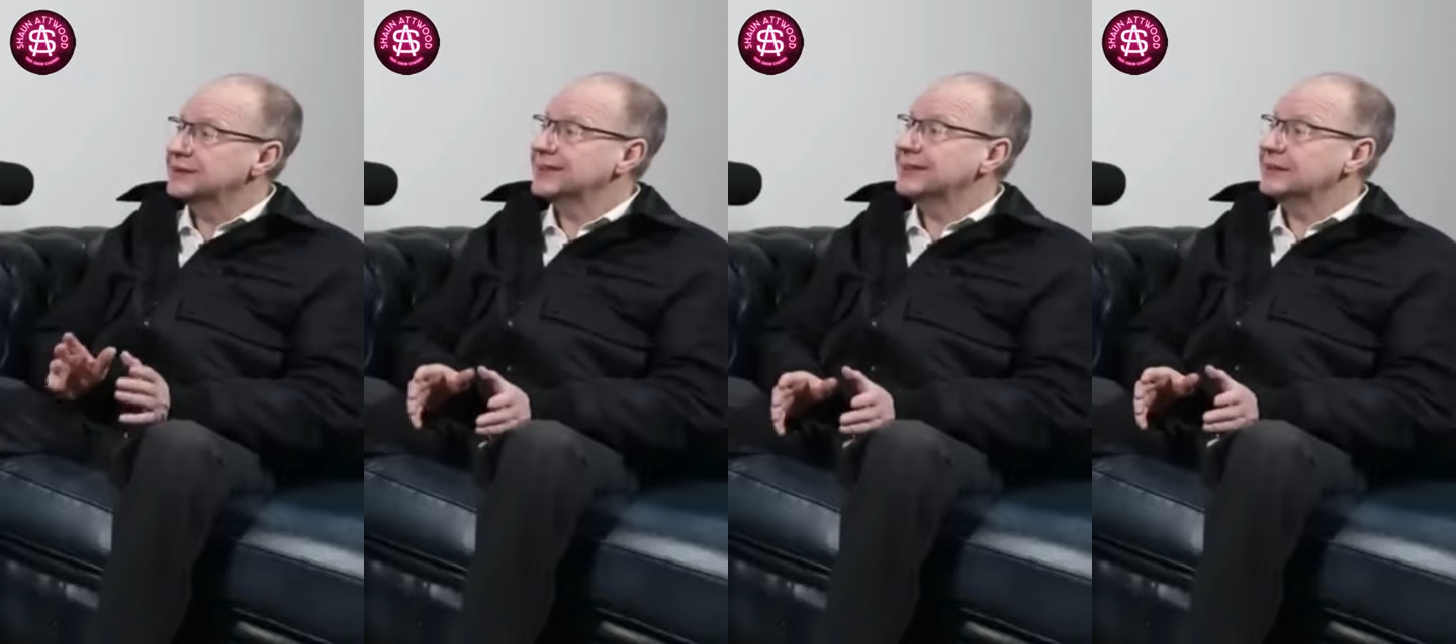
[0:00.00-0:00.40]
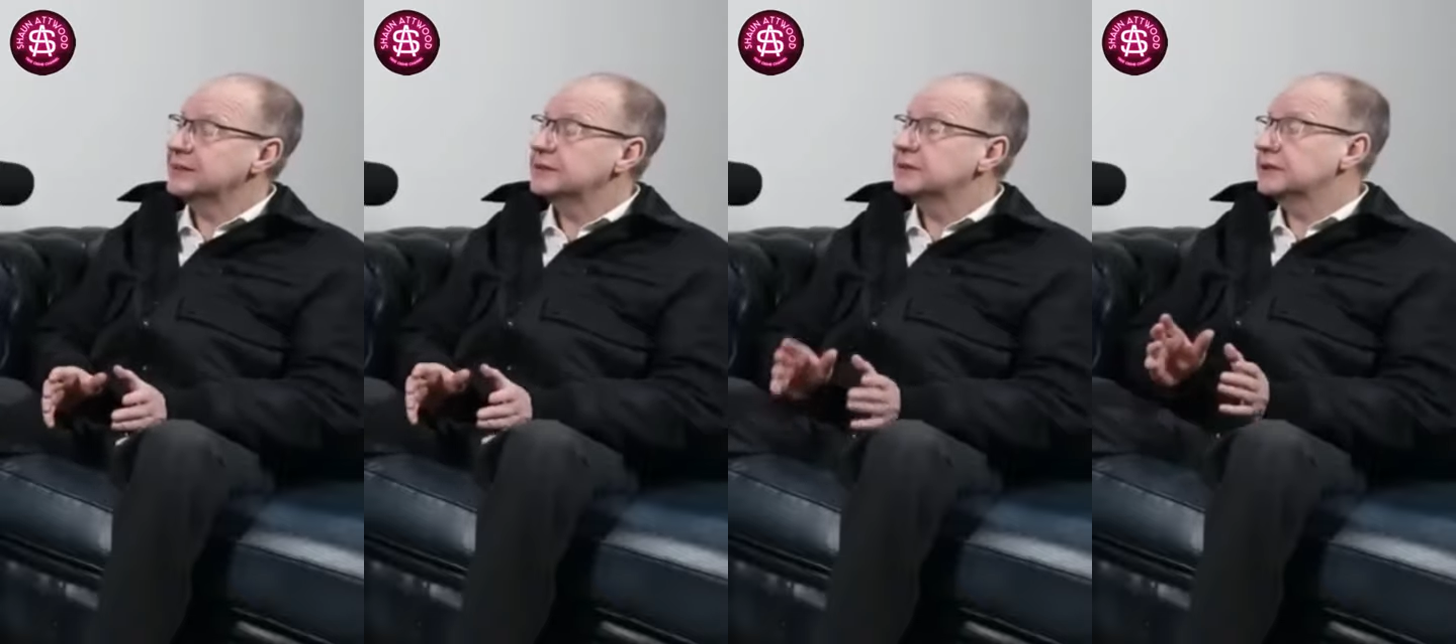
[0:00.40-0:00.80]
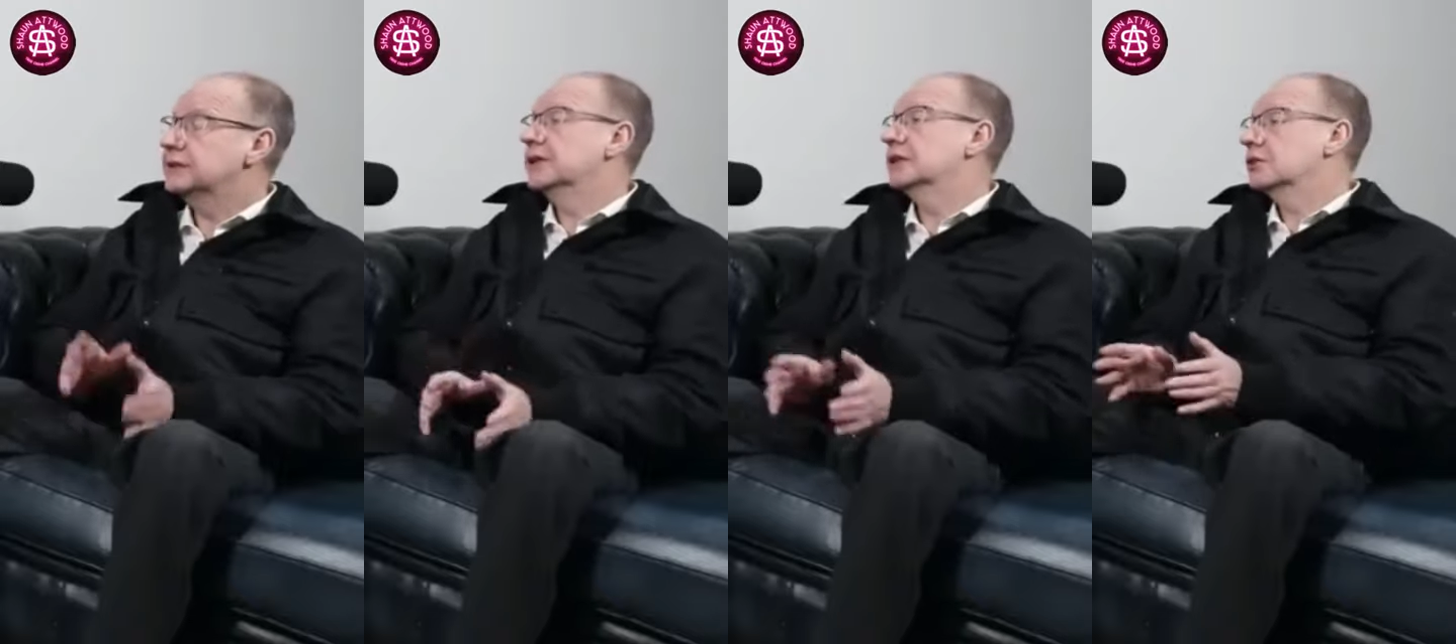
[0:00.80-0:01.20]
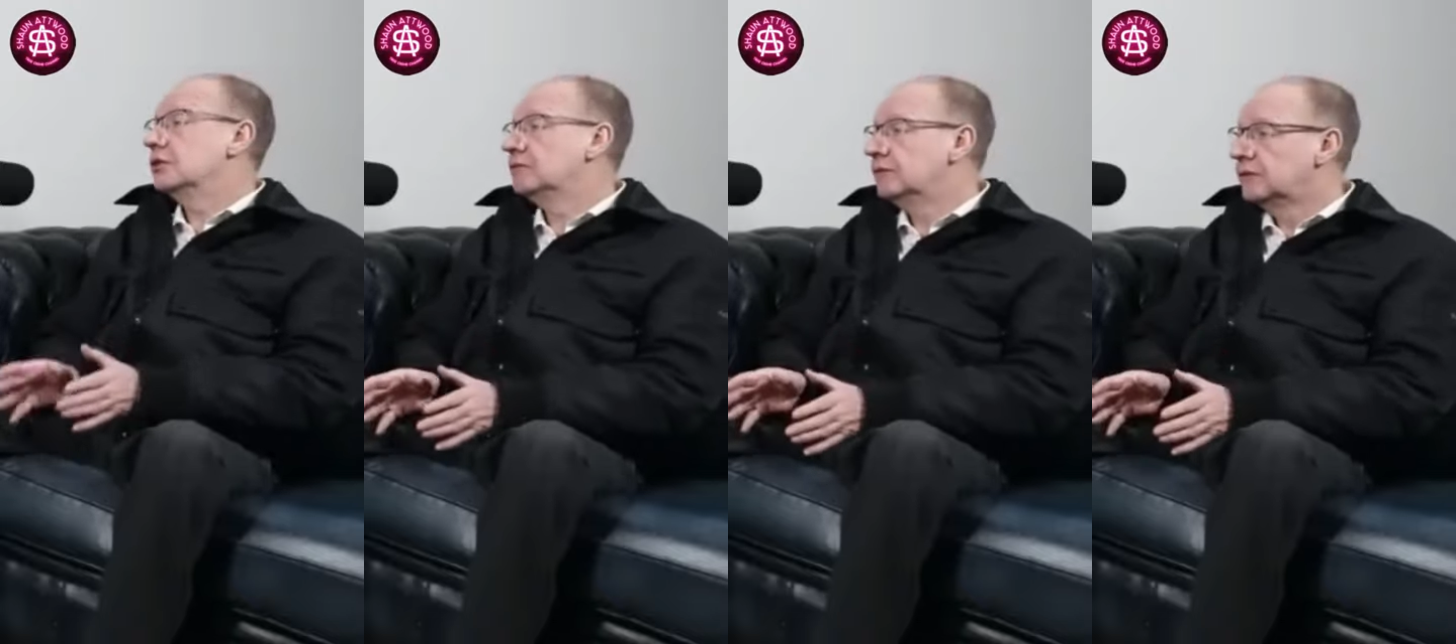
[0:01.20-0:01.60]
decided to take her
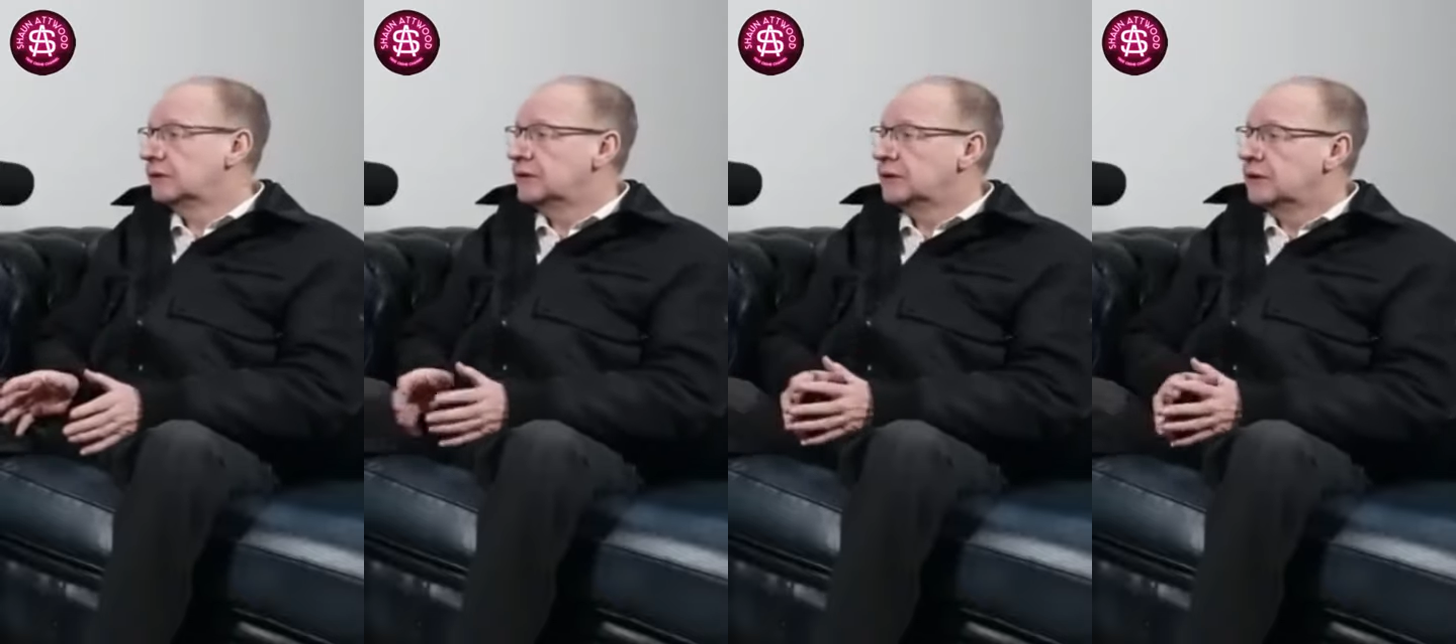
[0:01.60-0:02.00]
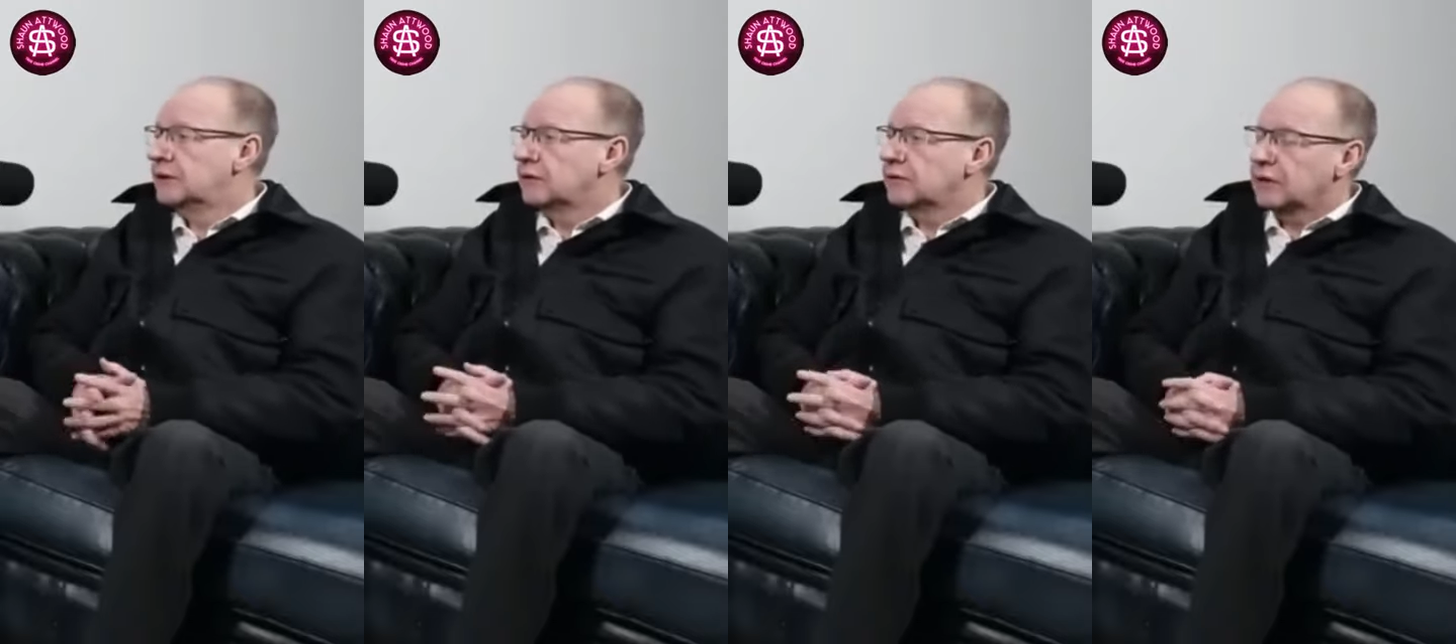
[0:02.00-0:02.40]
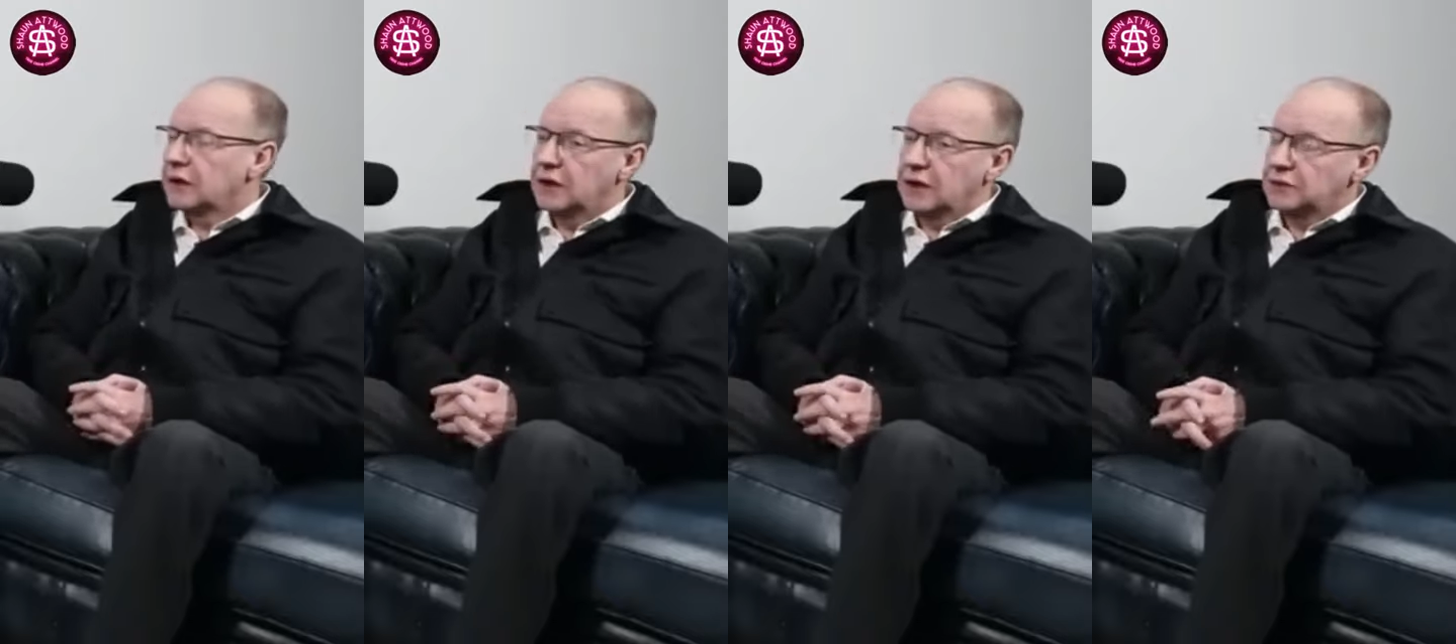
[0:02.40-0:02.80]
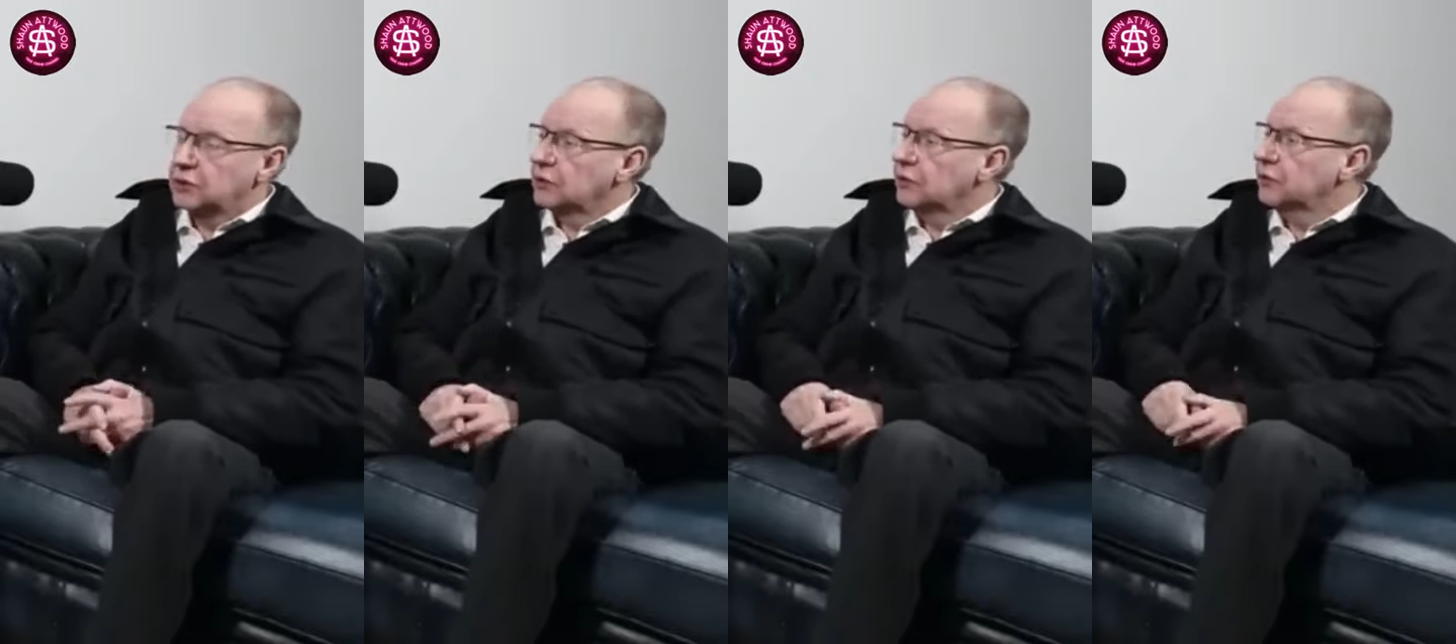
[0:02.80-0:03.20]
home. Uh, I don't